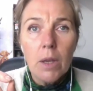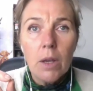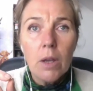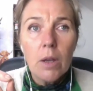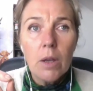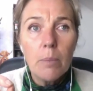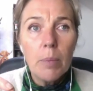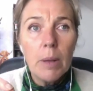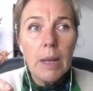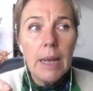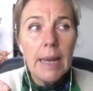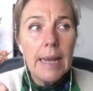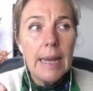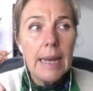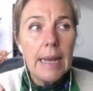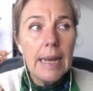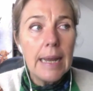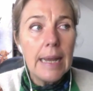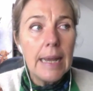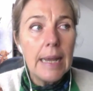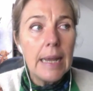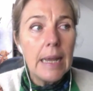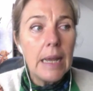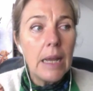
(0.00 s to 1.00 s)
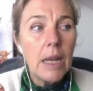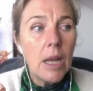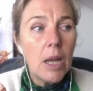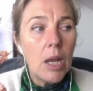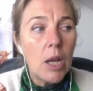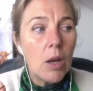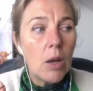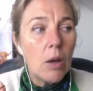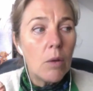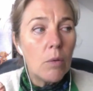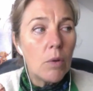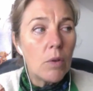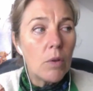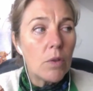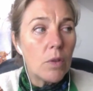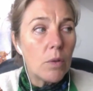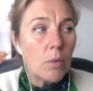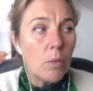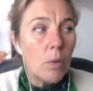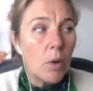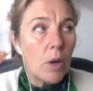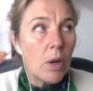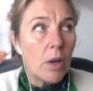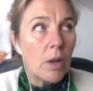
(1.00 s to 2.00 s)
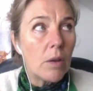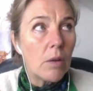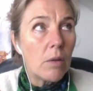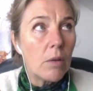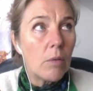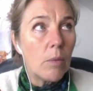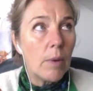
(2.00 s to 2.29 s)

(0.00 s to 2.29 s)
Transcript: completely, what's the word,